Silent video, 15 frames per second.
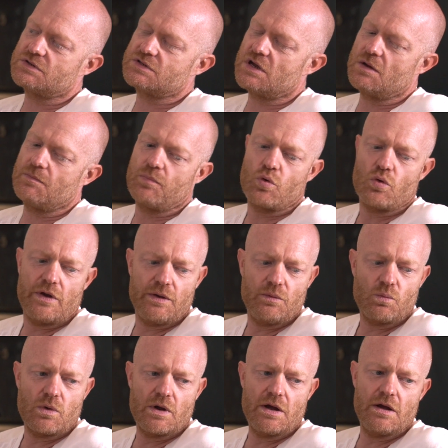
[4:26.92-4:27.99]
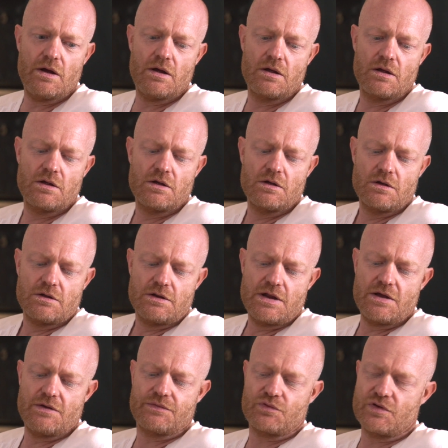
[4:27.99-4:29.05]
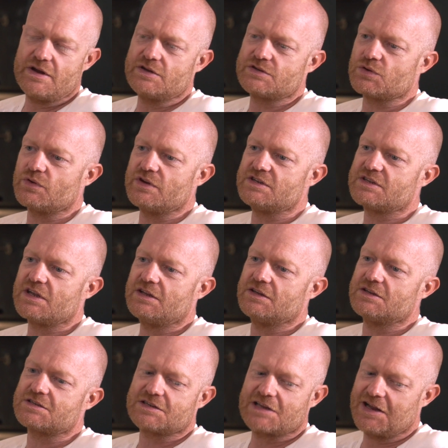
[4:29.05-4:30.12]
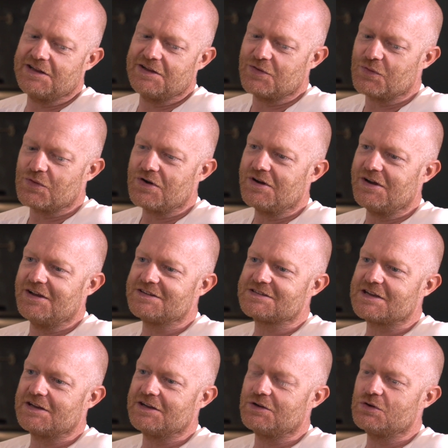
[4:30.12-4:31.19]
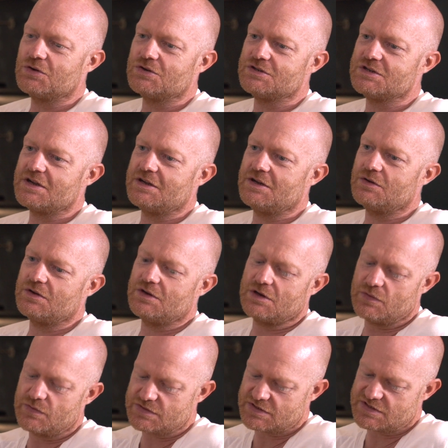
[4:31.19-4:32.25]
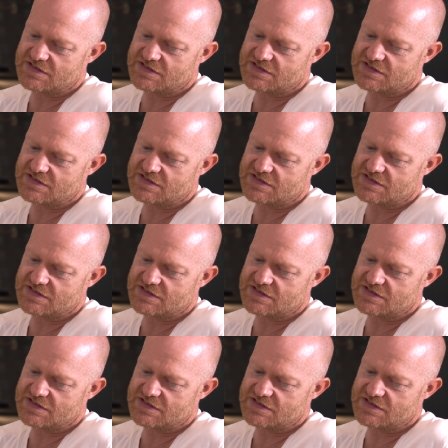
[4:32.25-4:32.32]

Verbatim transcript: I was at a point where, yeah, 3 years on EastEnders sounded all right. It sounded good. Yeah, it was a